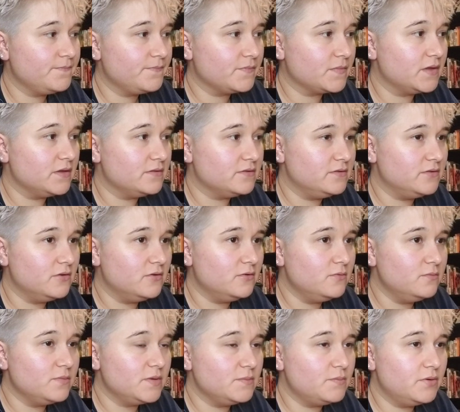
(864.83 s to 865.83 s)
And
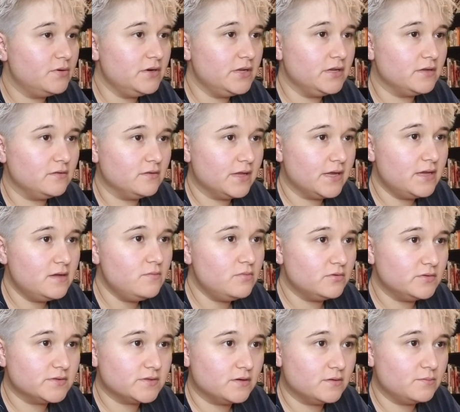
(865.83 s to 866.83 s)
don't be putting
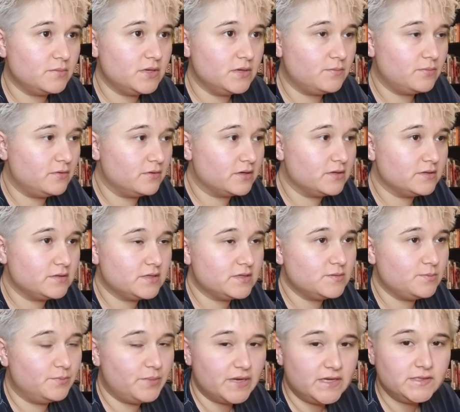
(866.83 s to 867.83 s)
labels on people, because that's
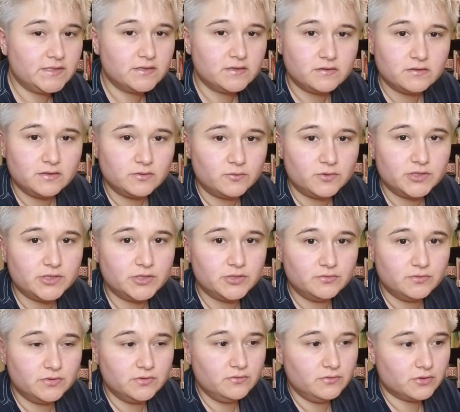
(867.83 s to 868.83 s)
basically what you
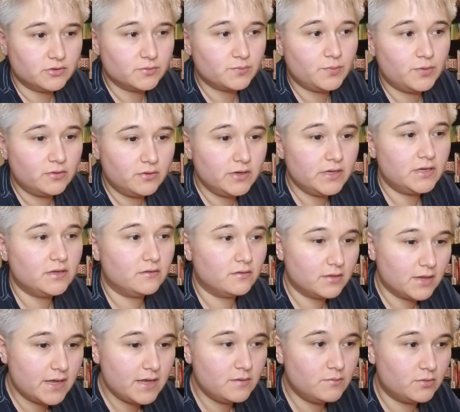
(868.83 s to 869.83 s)
do. You're putting
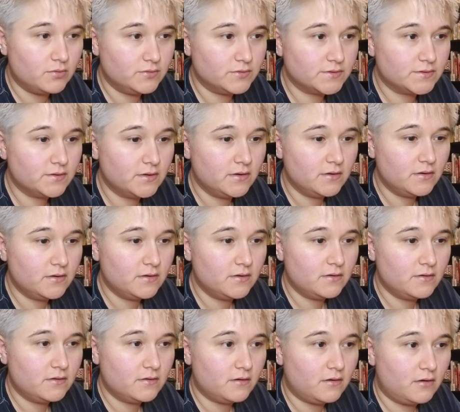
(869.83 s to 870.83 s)
labels
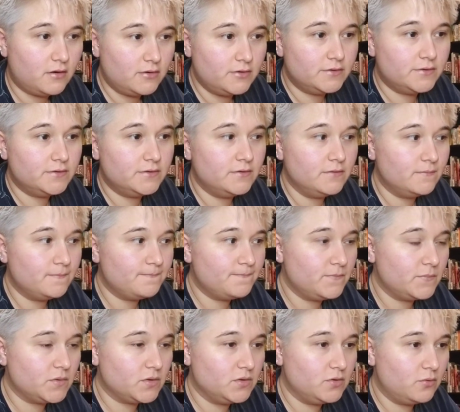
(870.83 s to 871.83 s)
on
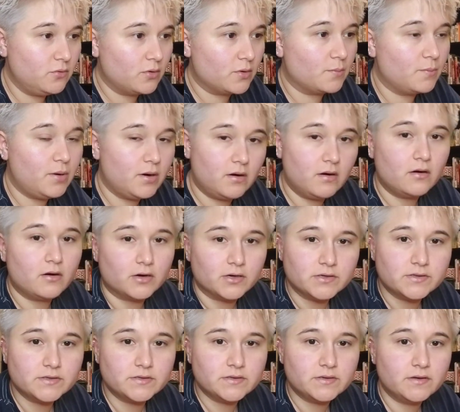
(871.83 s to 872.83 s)
your
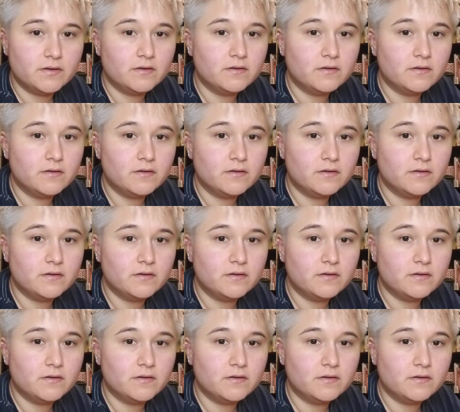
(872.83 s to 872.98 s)
parts